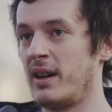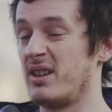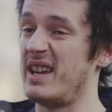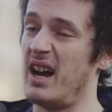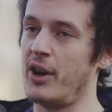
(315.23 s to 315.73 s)

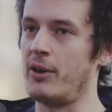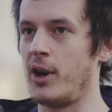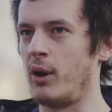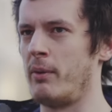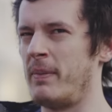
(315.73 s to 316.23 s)
because yeah, I don't
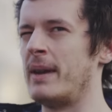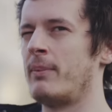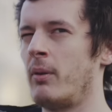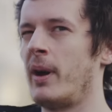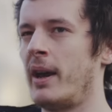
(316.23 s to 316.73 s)
cook with meat,
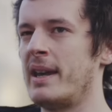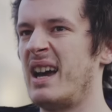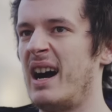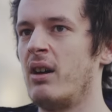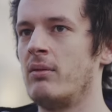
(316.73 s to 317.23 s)
but when I eat
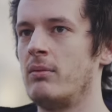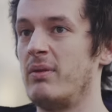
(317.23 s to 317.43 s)
out,